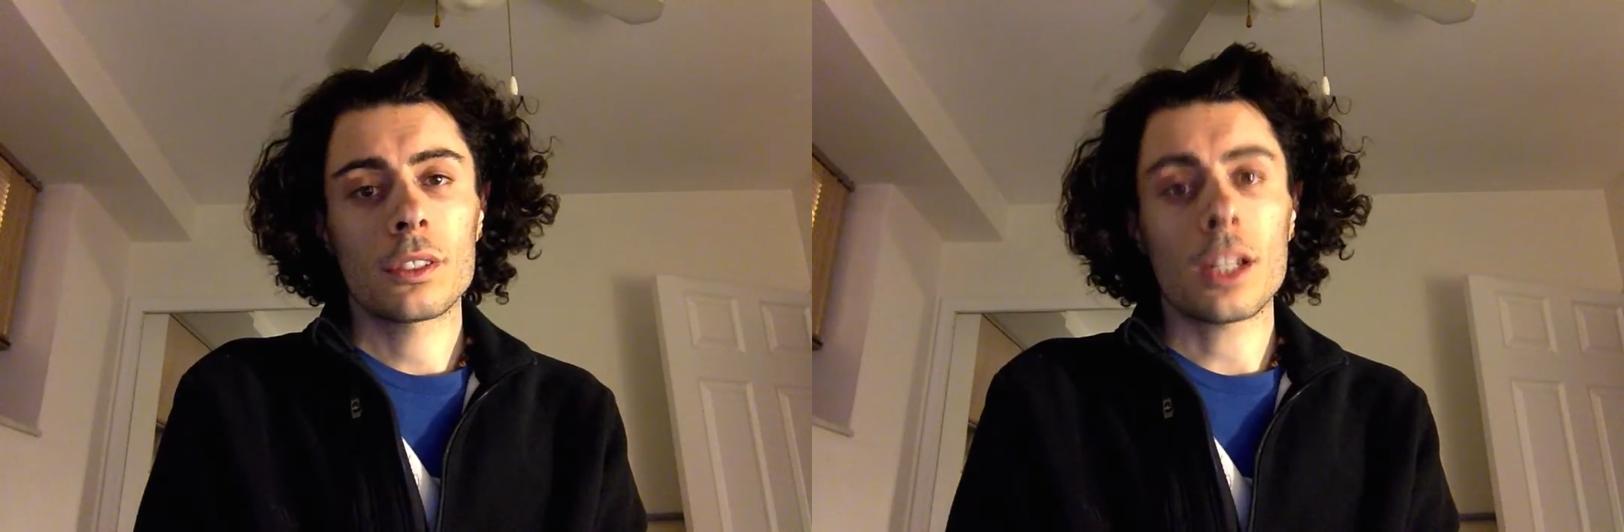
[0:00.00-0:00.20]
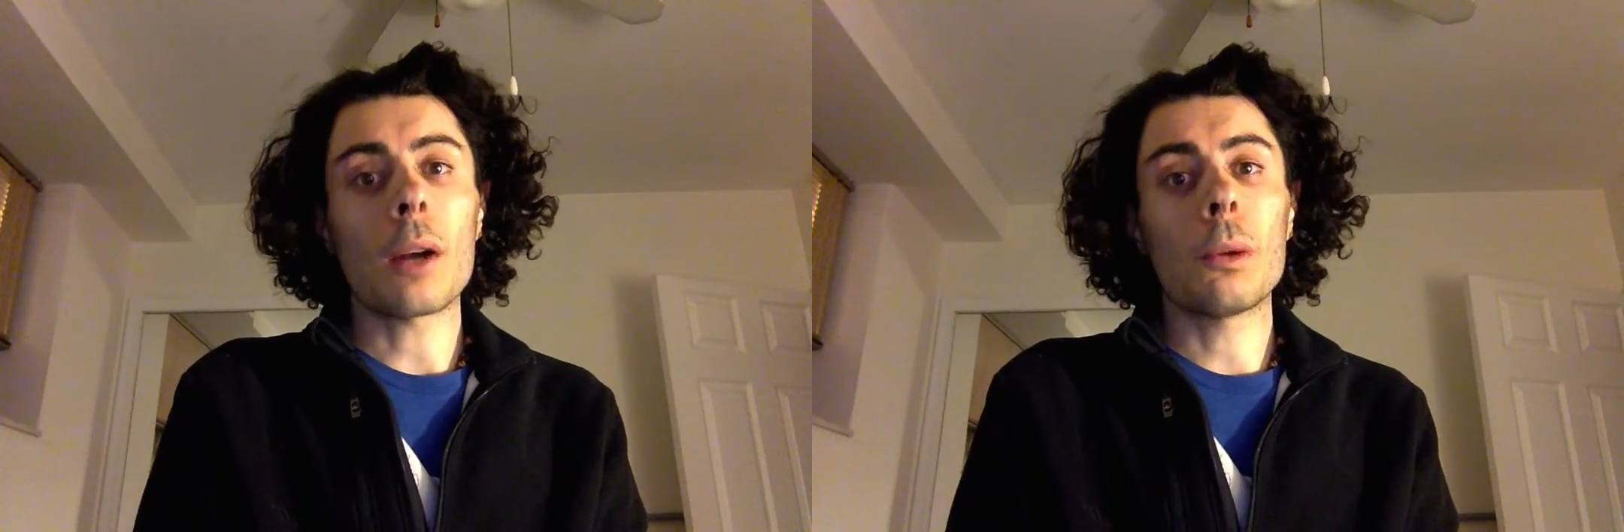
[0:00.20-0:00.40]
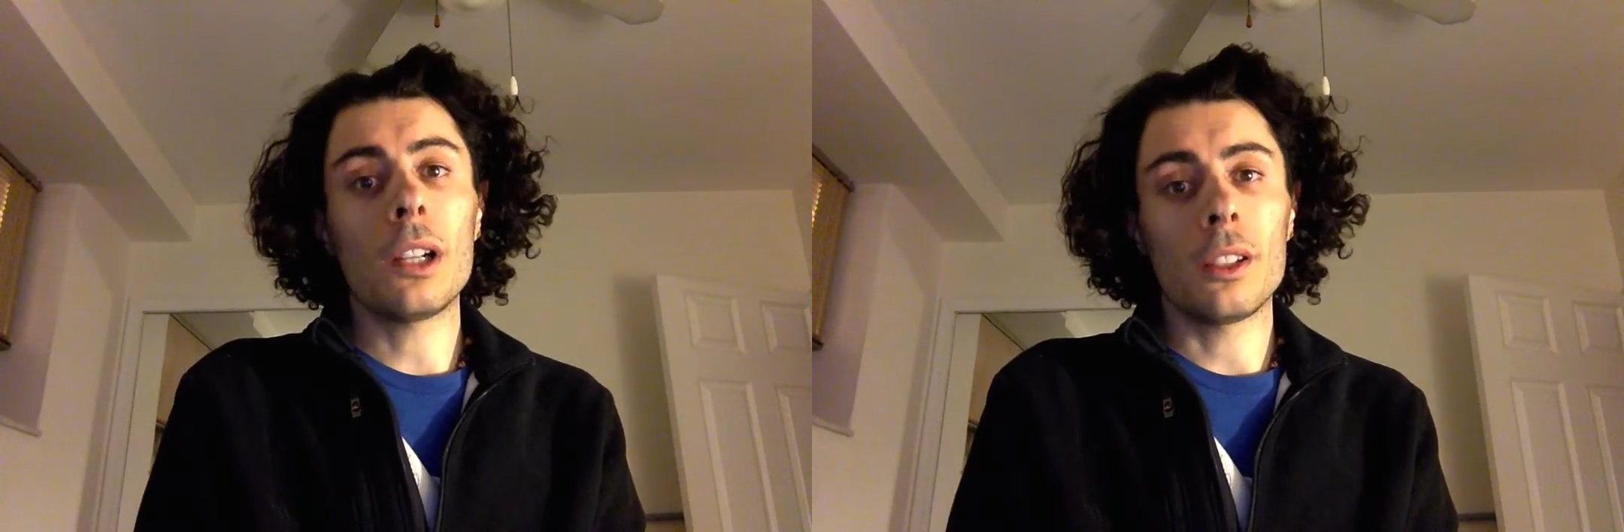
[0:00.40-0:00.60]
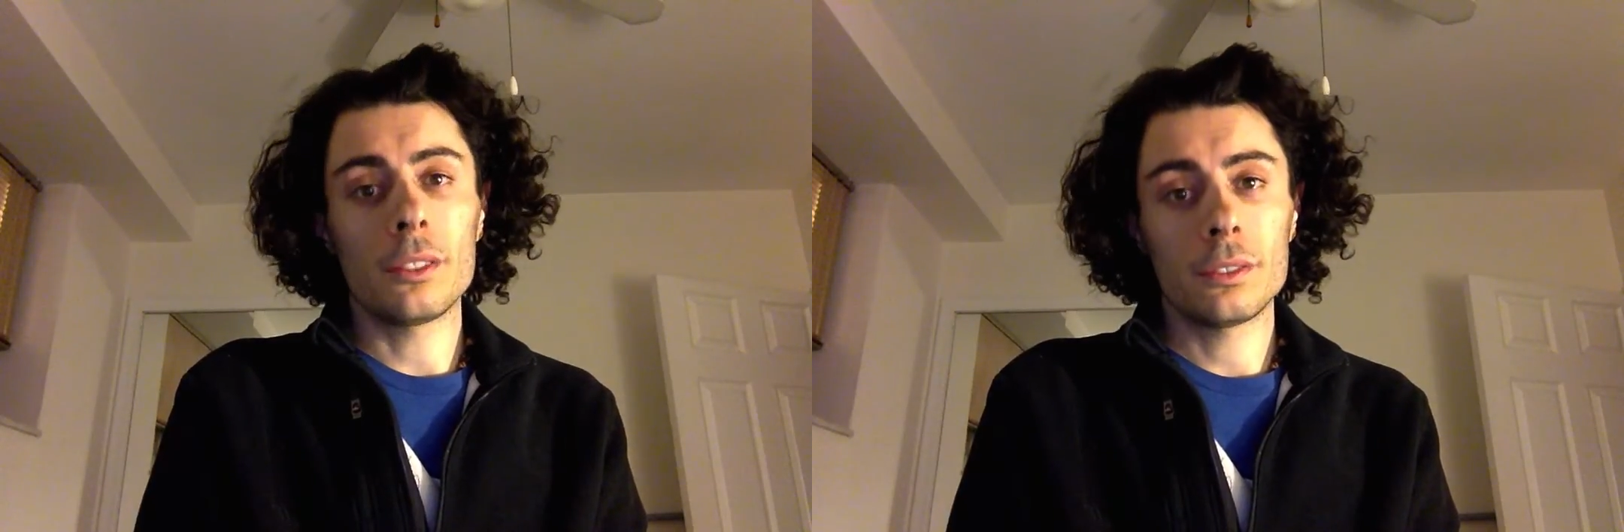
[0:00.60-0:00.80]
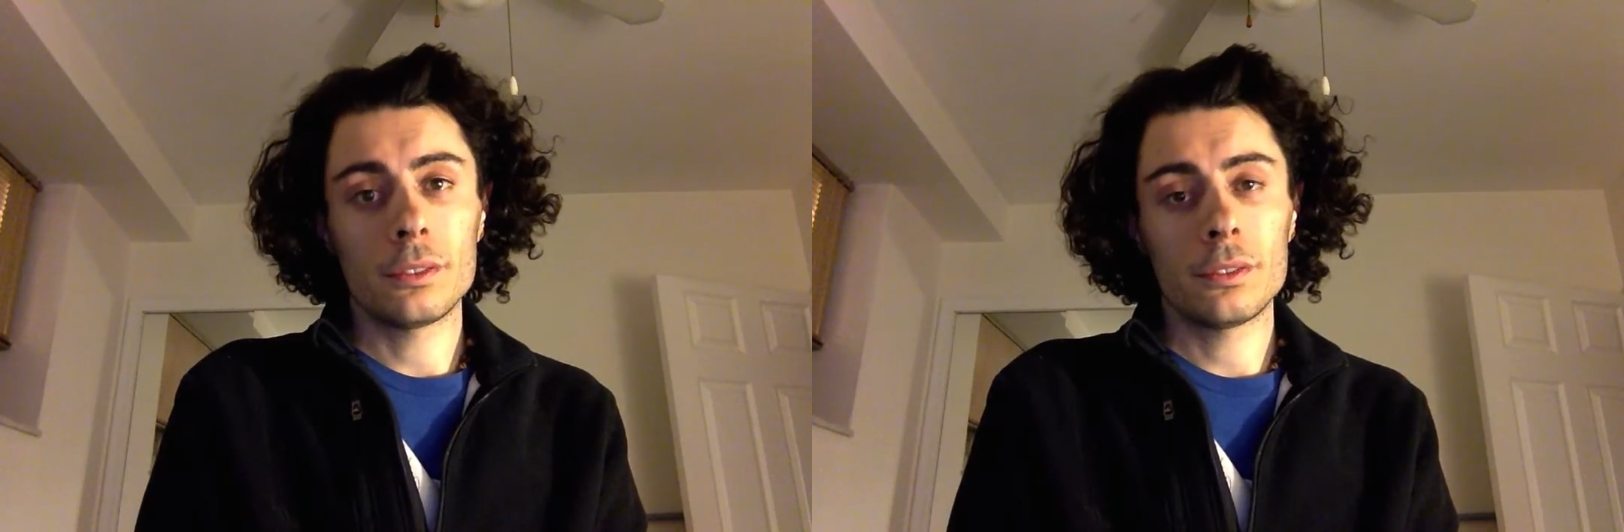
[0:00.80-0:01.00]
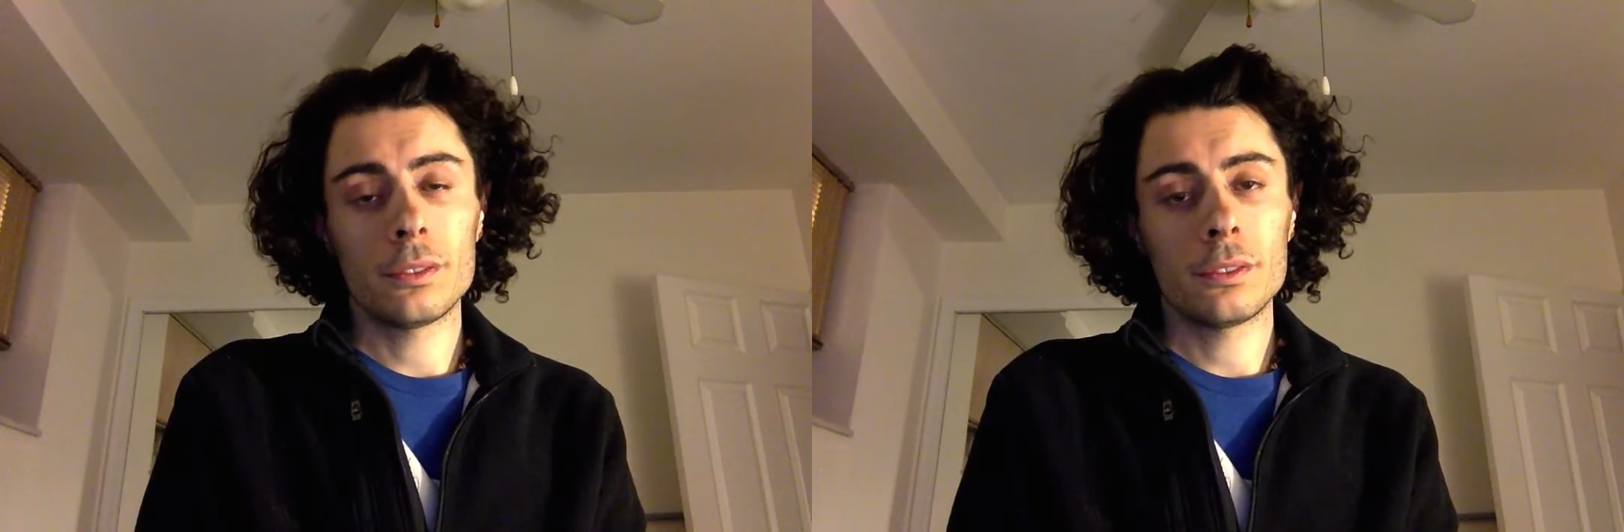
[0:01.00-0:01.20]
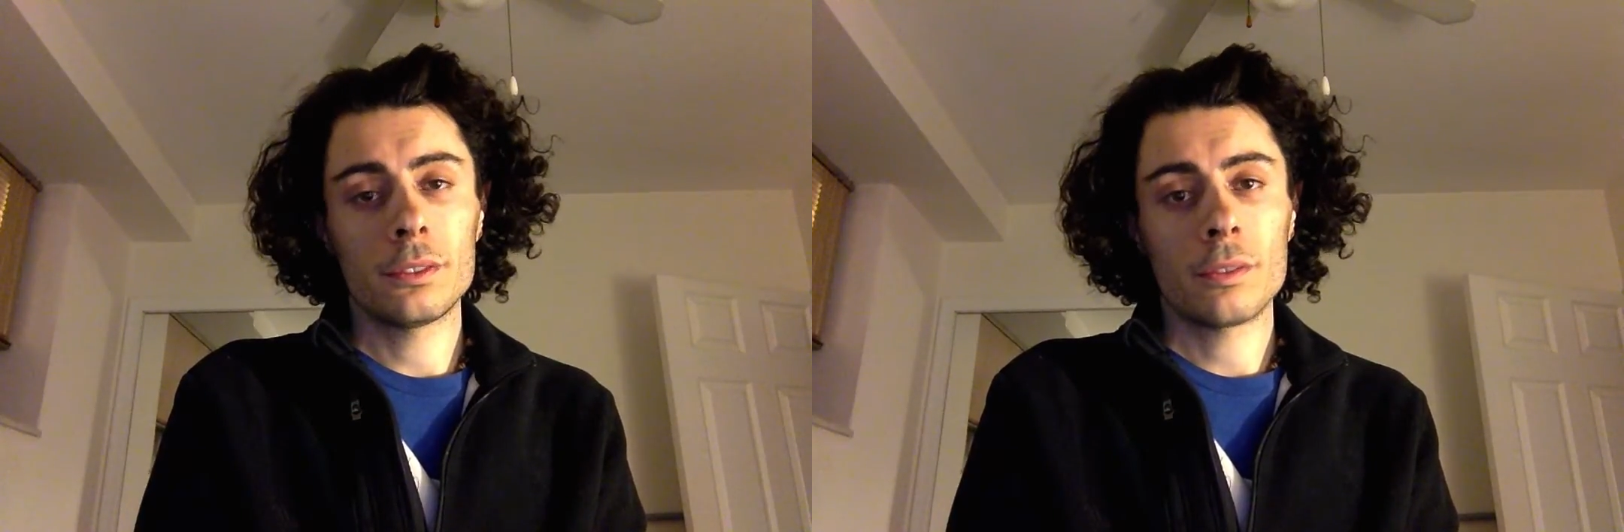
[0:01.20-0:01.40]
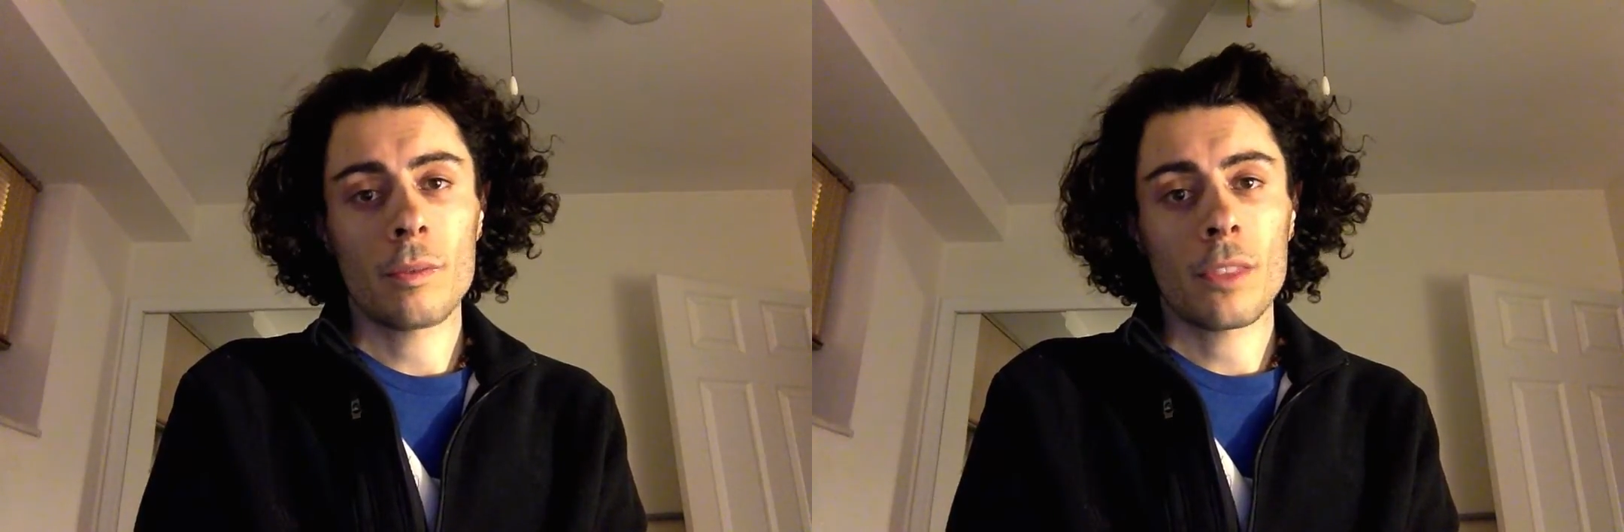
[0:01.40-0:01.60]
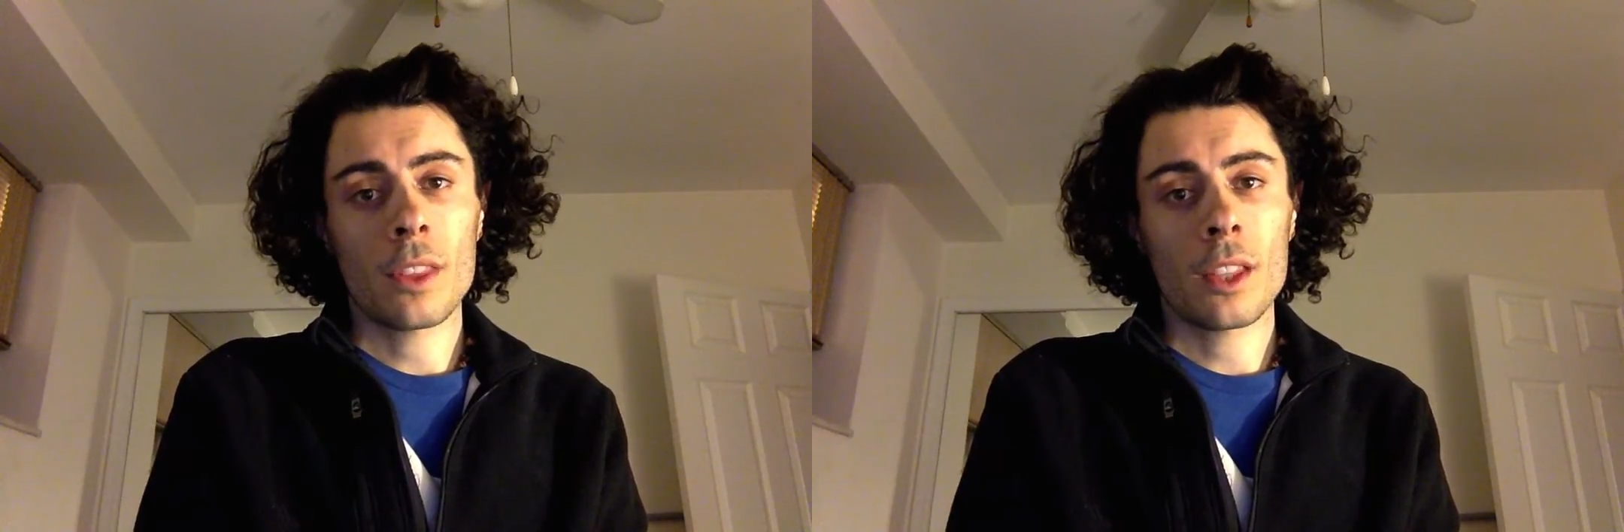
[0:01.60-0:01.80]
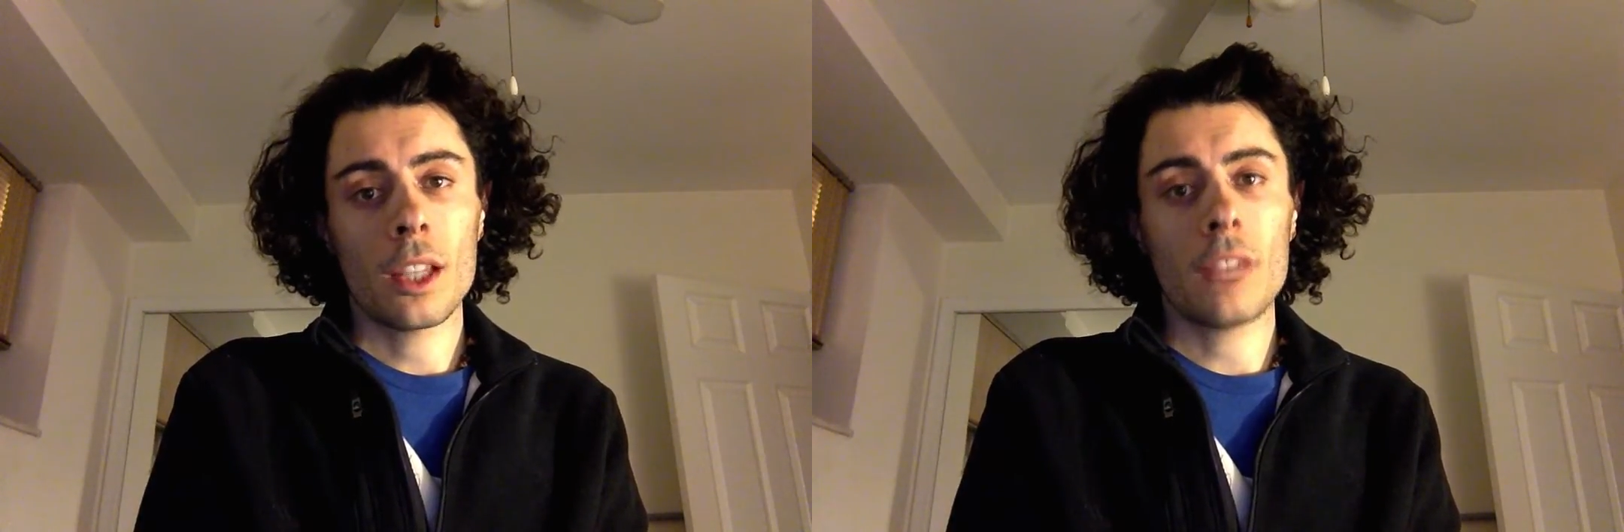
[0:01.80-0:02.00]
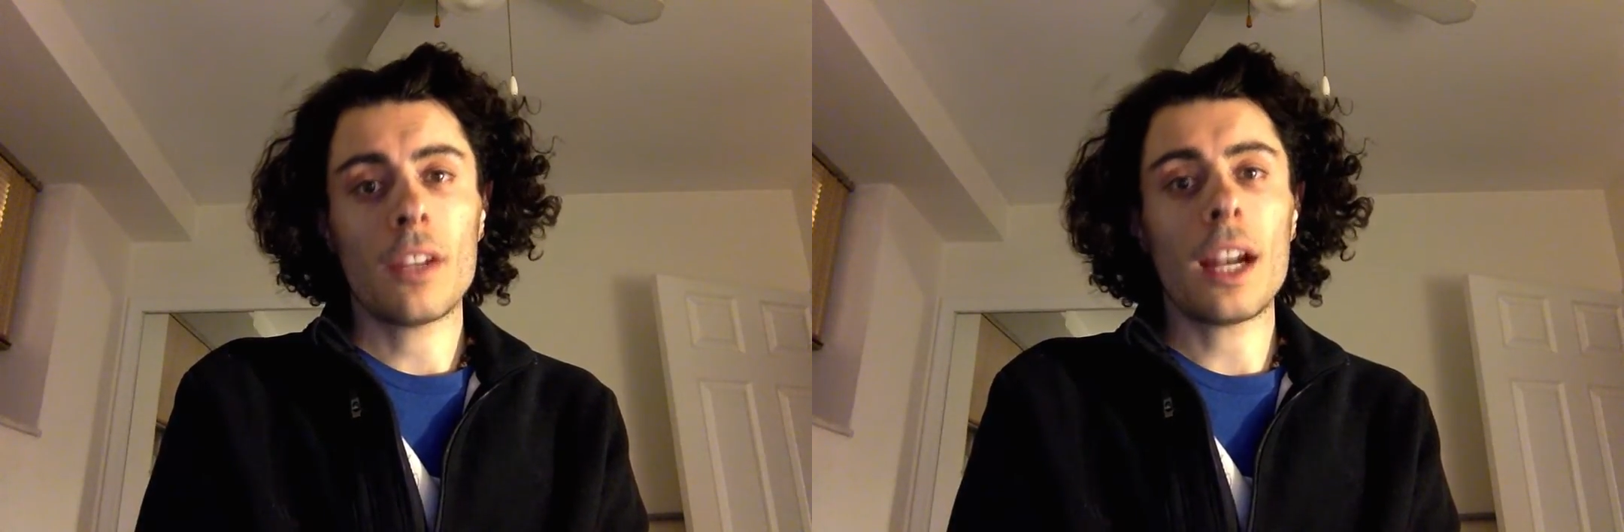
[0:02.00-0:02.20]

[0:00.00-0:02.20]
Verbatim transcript: I will. If